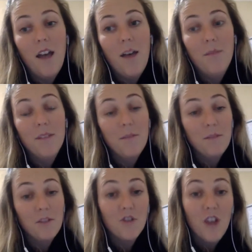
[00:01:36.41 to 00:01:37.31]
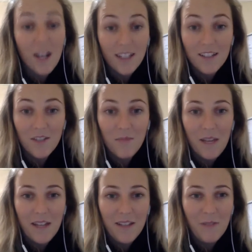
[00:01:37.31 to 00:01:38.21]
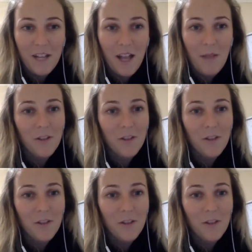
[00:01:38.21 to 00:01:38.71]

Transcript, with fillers: um, some Australian speakers went up.